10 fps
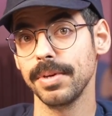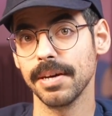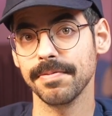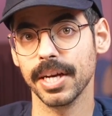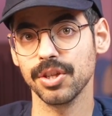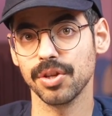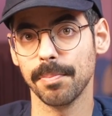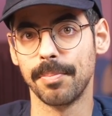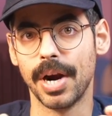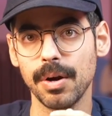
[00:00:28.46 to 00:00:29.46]
BFCache,
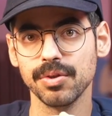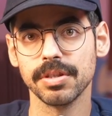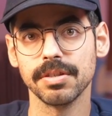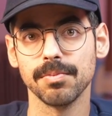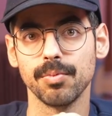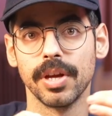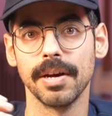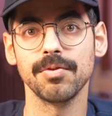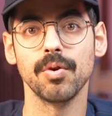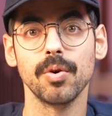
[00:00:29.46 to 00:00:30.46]
browsers would have
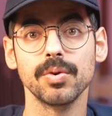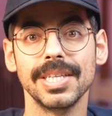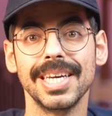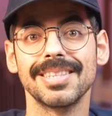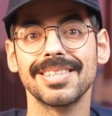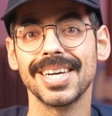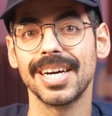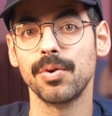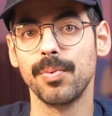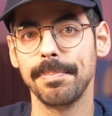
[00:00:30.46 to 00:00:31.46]
to load the
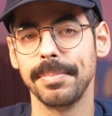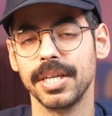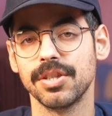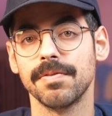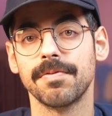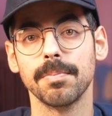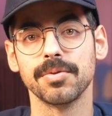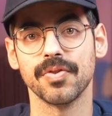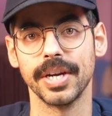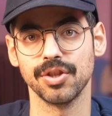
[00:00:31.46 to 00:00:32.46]
entire web page from
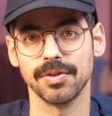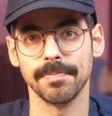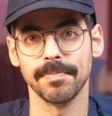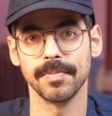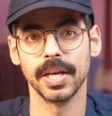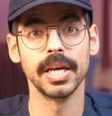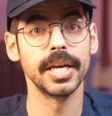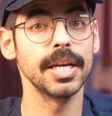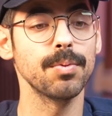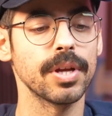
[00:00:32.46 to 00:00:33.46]
scratch.
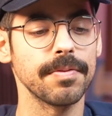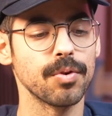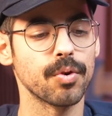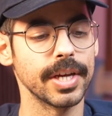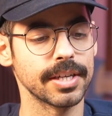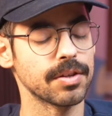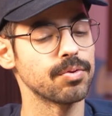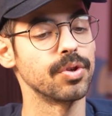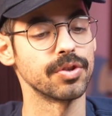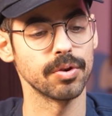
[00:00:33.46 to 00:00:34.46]
It would have to connect to
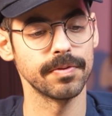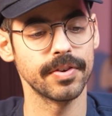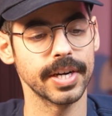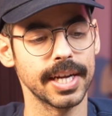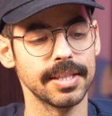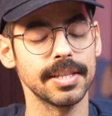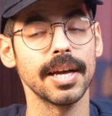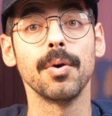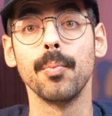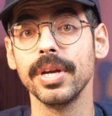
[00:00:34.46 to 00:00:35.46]
the server again
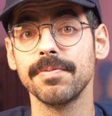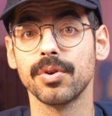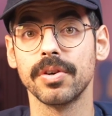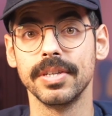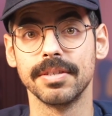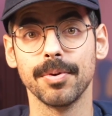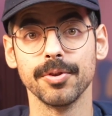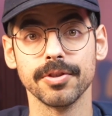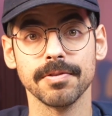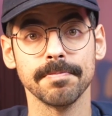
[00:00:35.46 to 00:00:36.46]
and wait for a
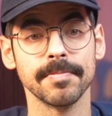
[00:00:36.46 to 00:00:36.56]
response.